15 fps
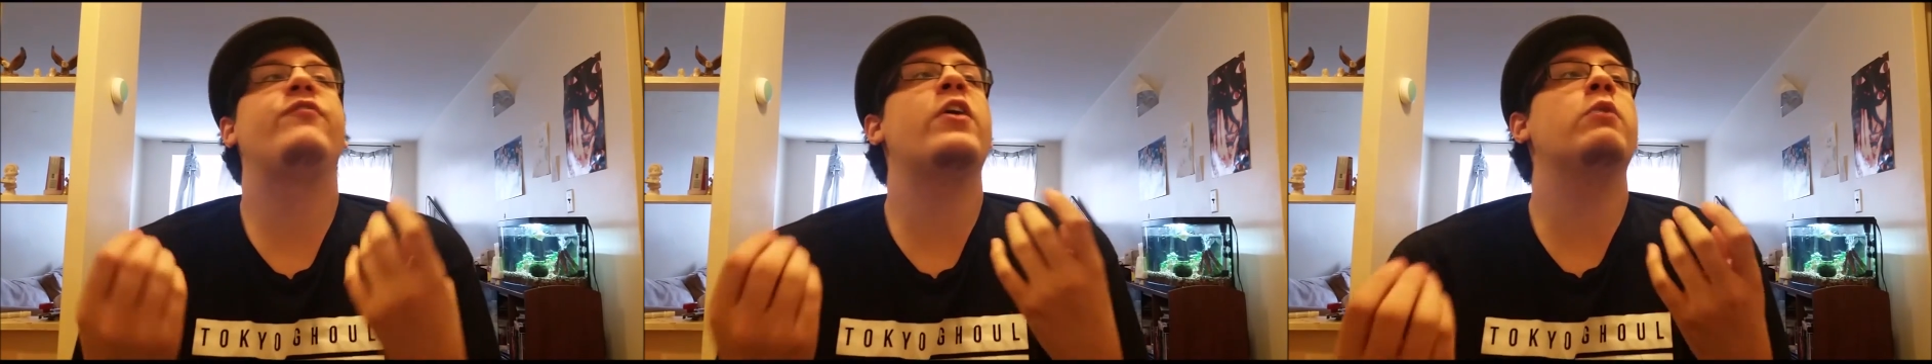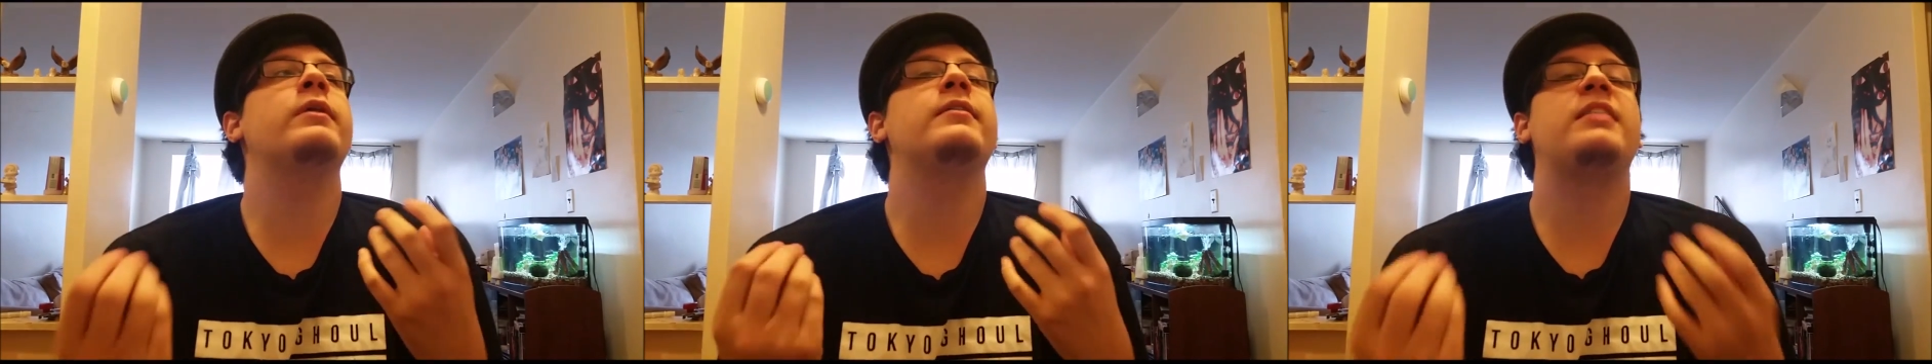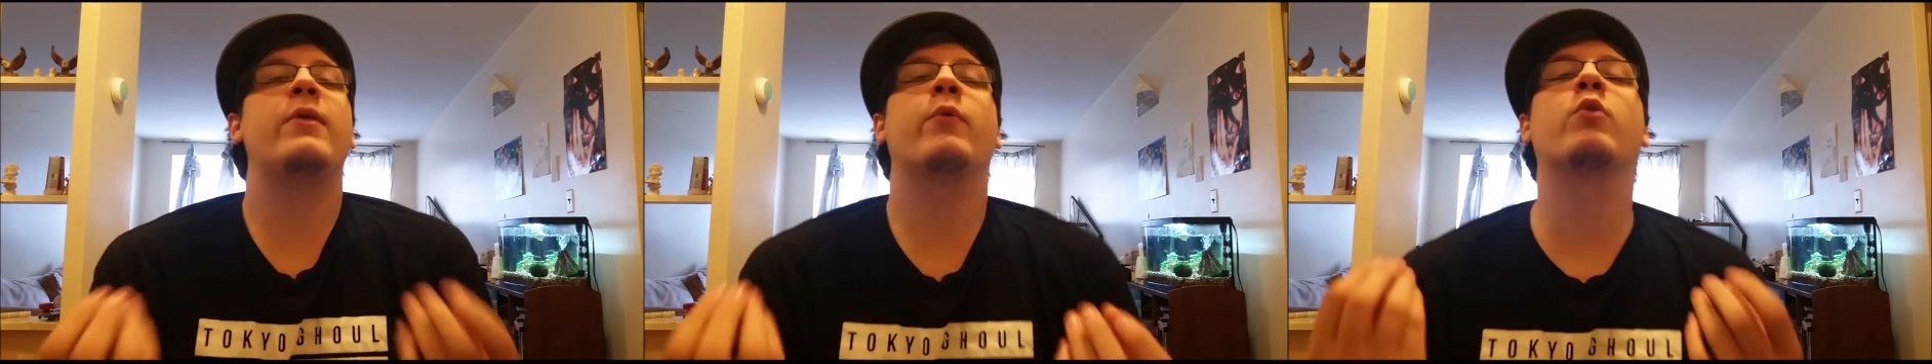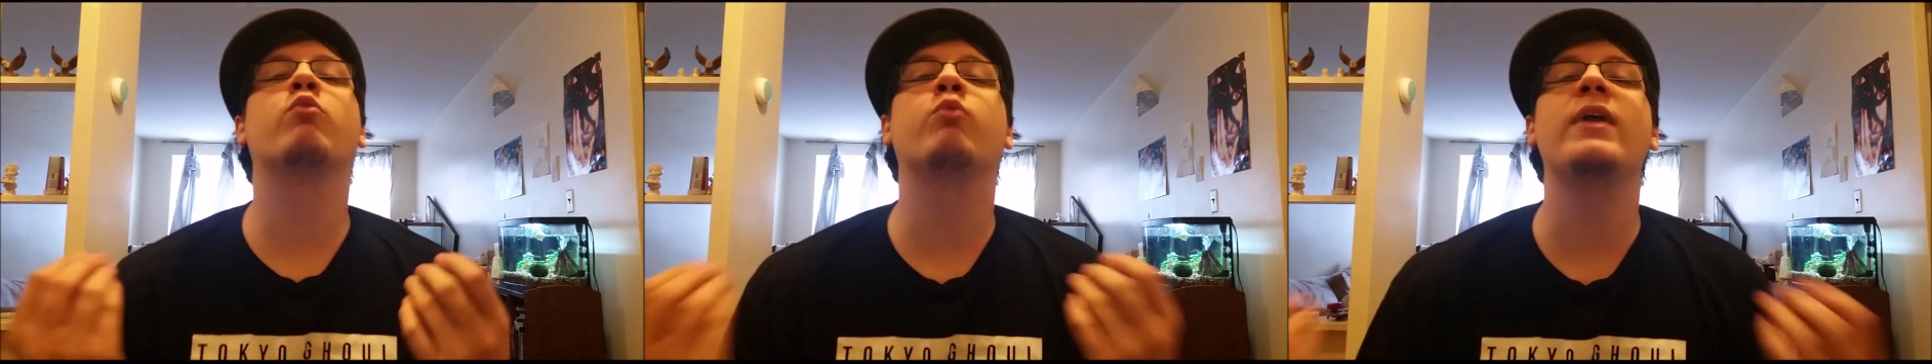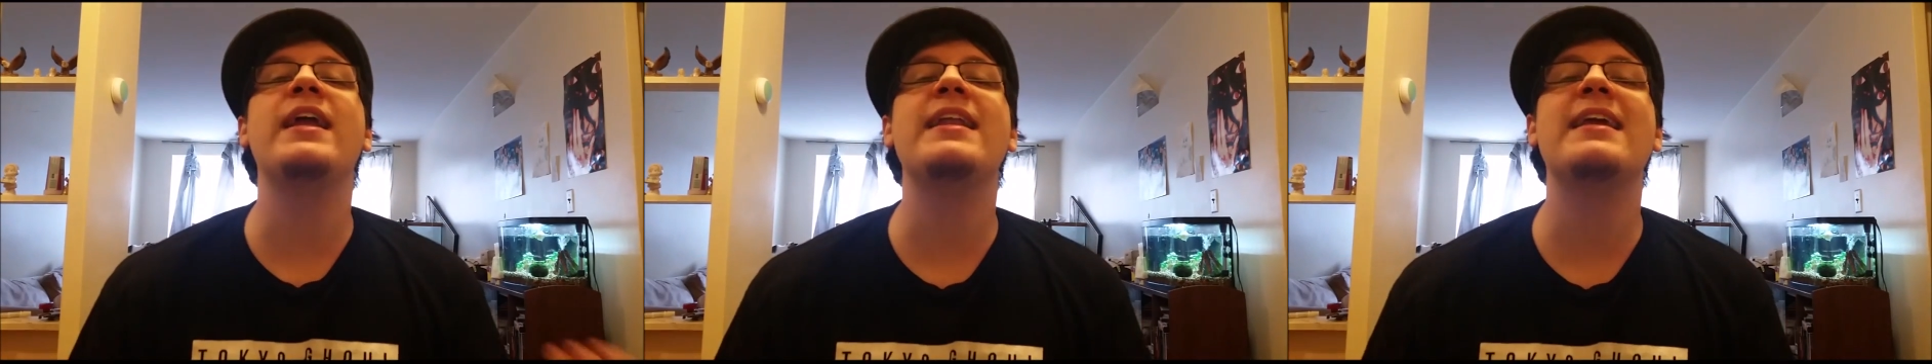felt like they
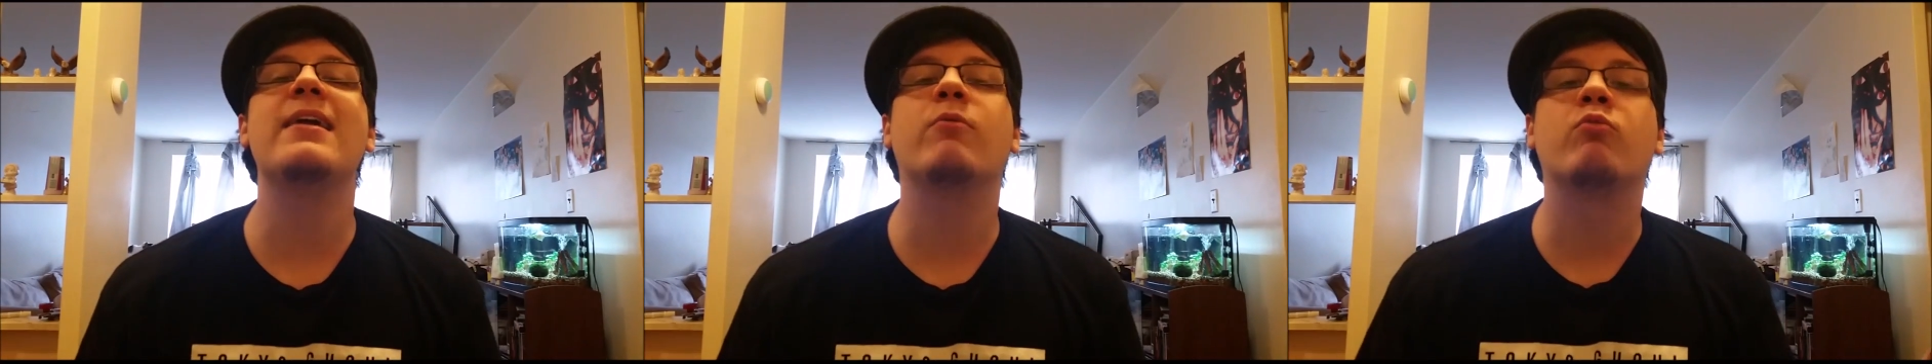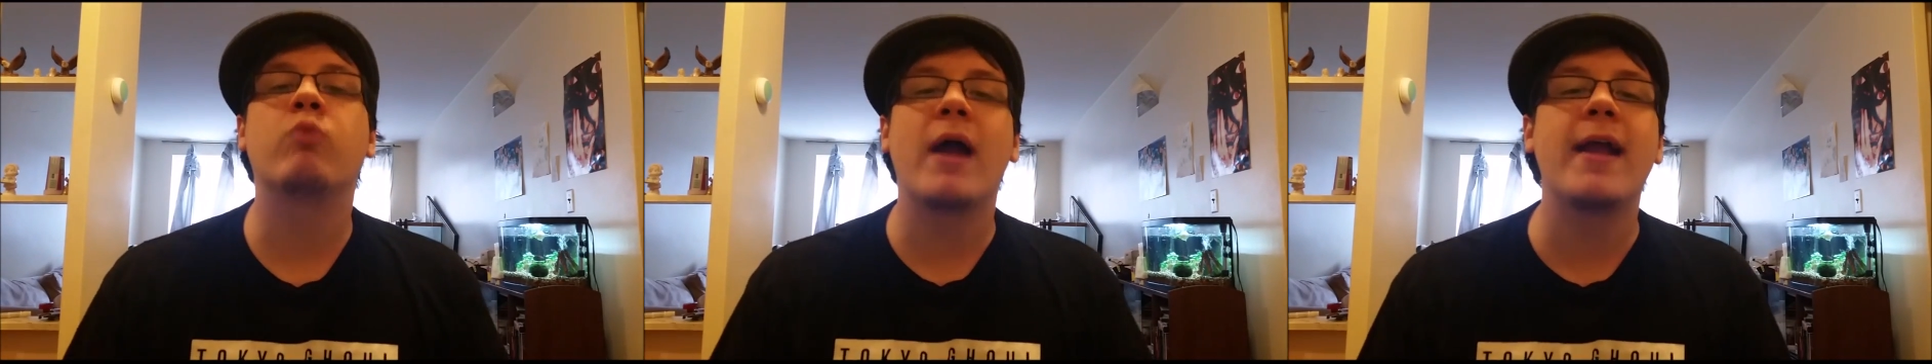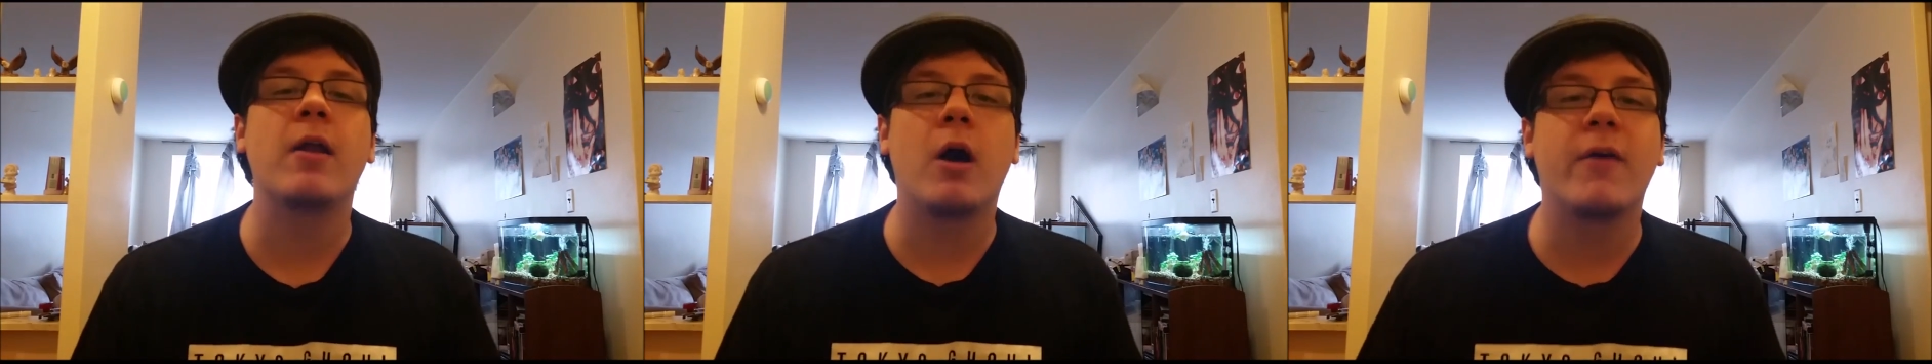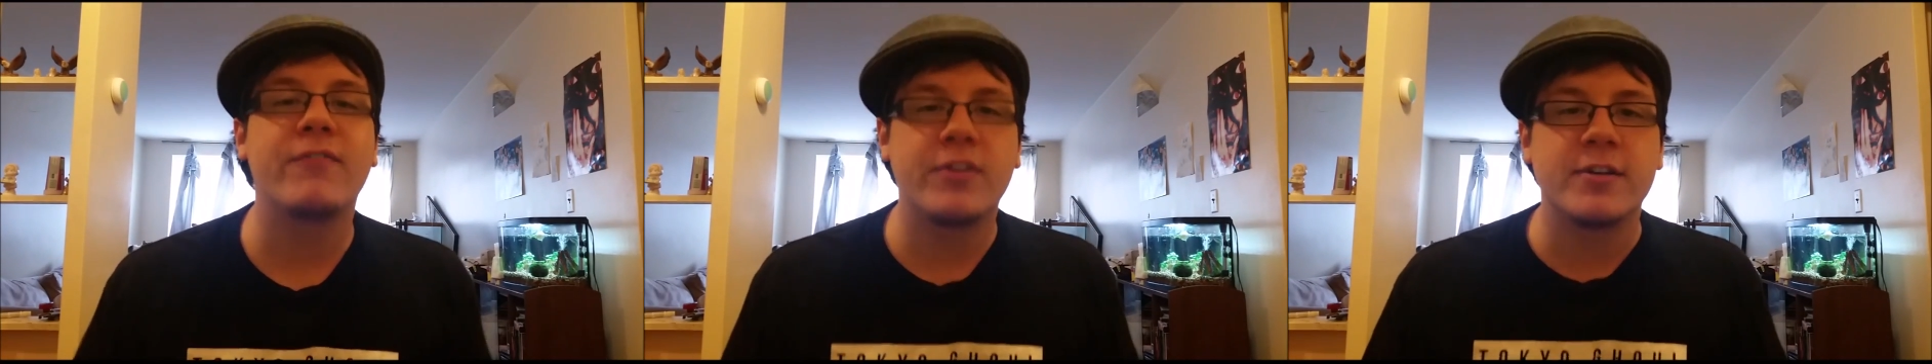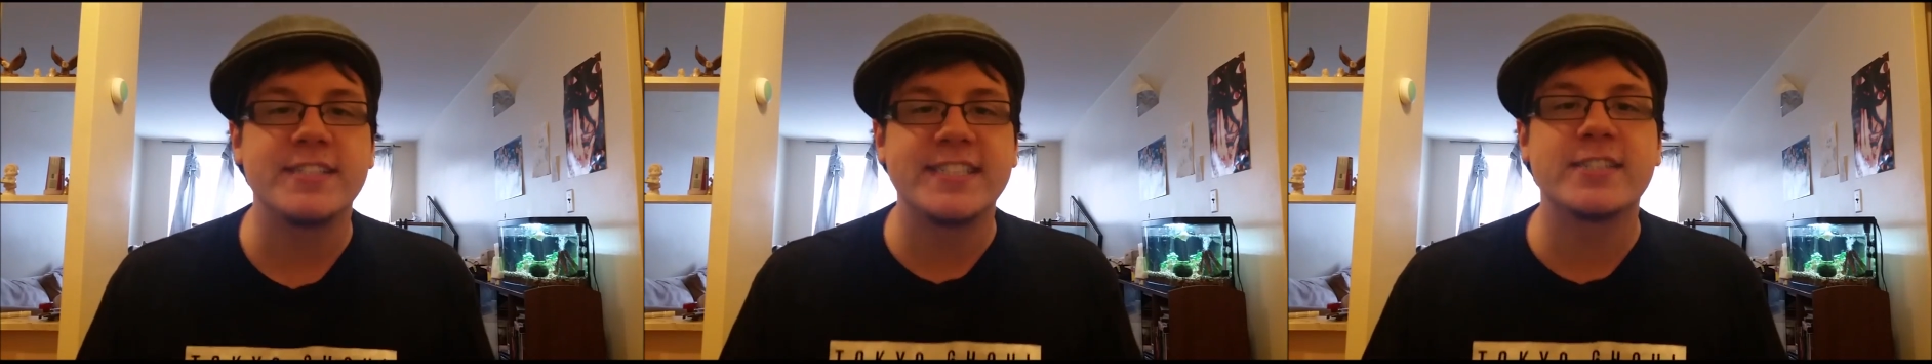were reading it right
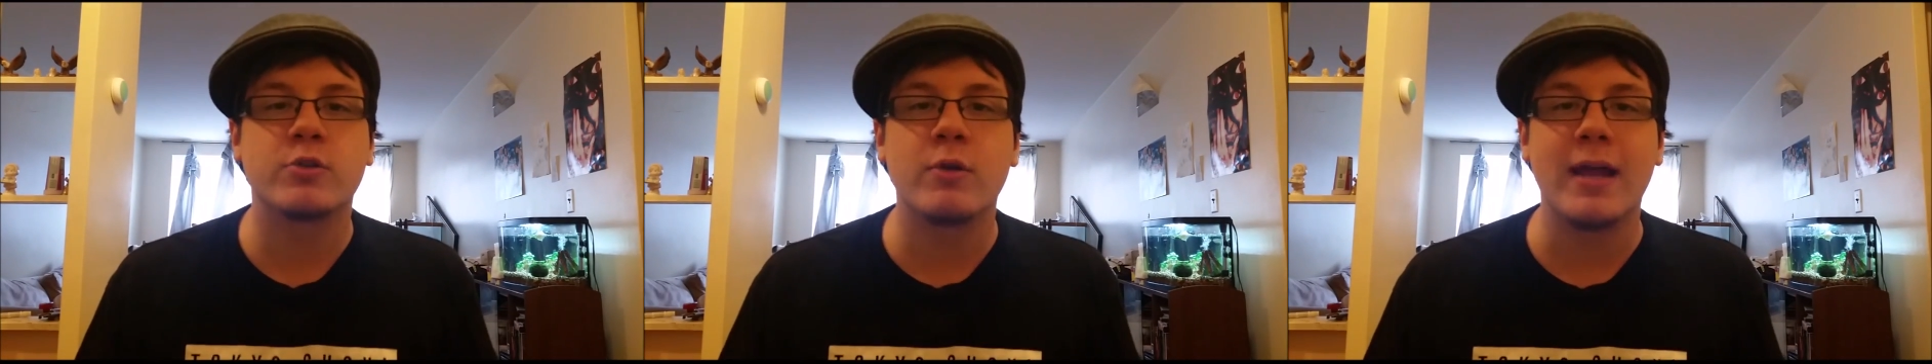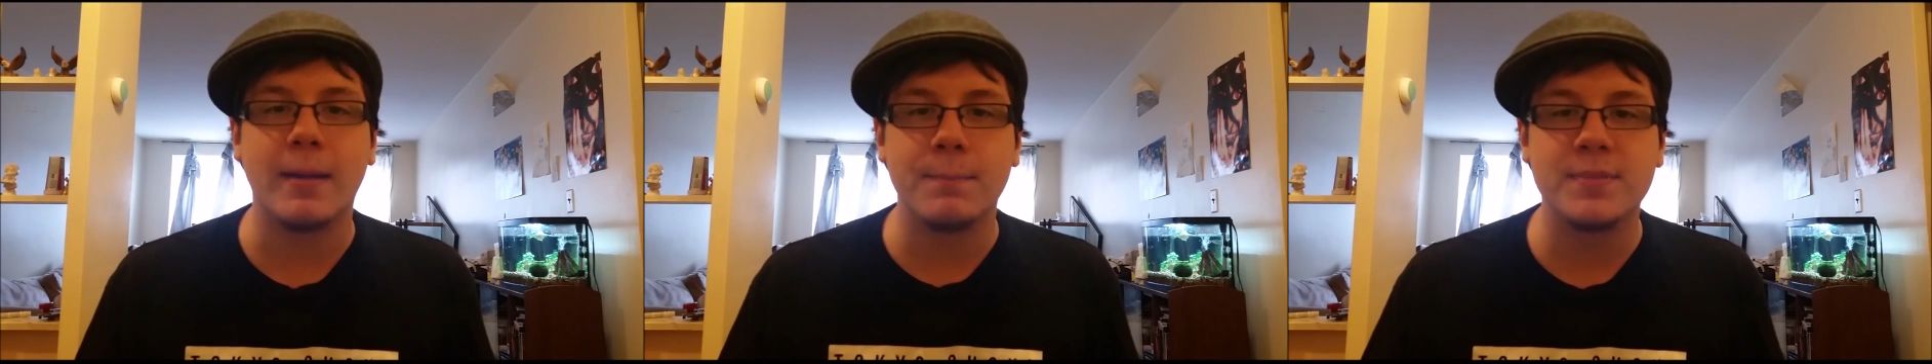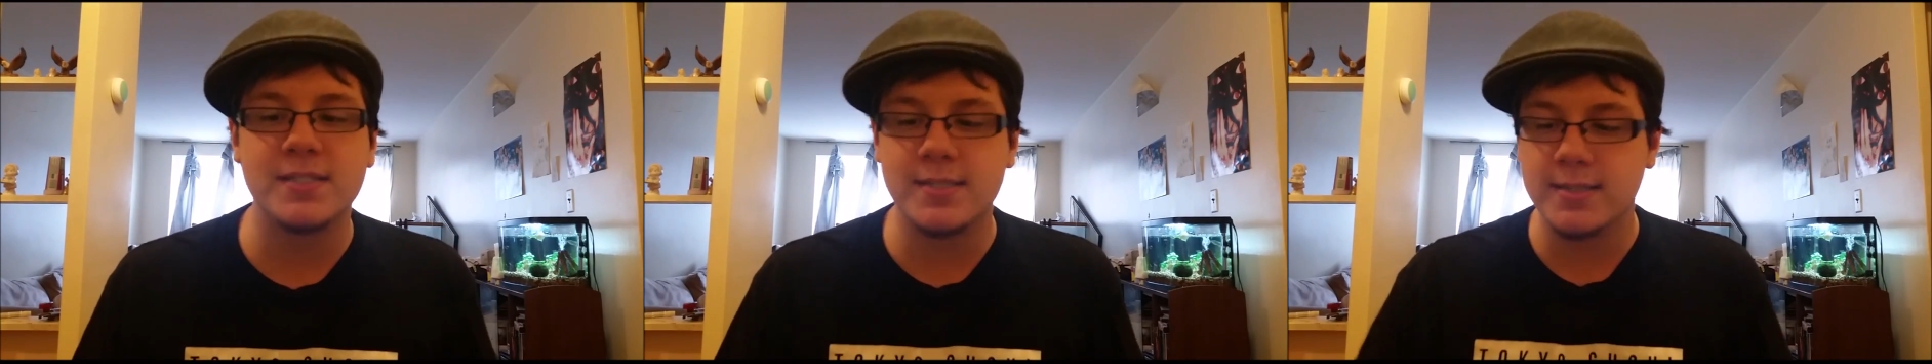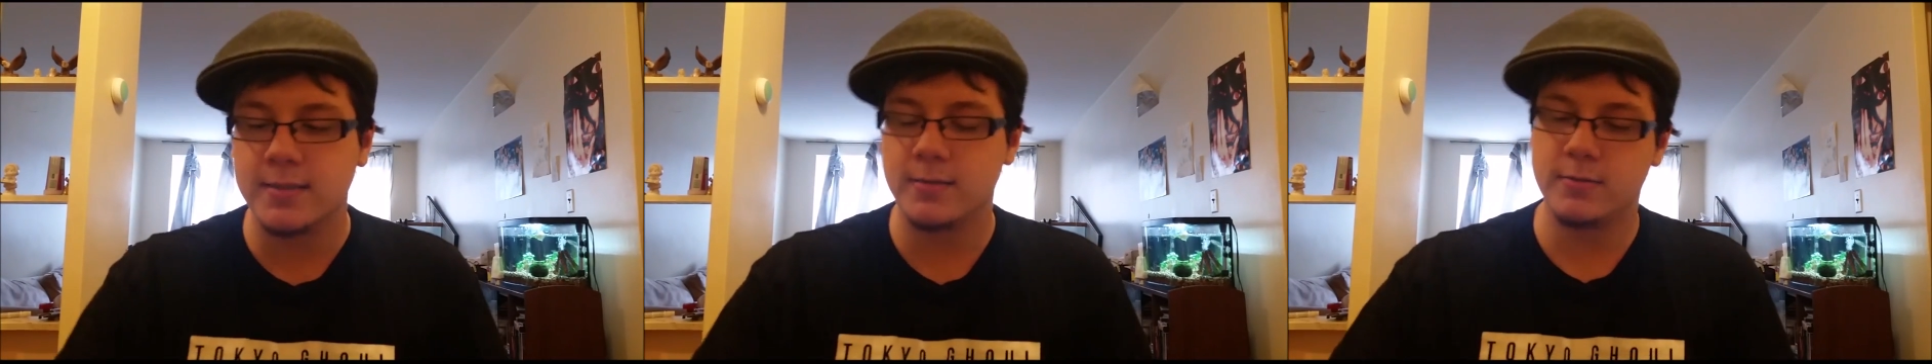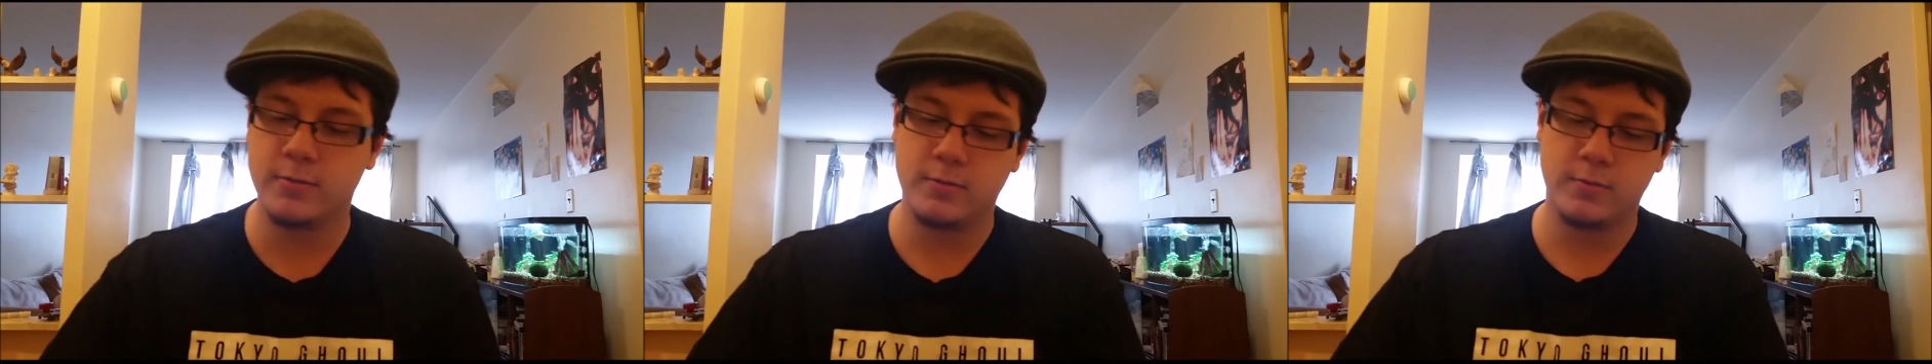off their script.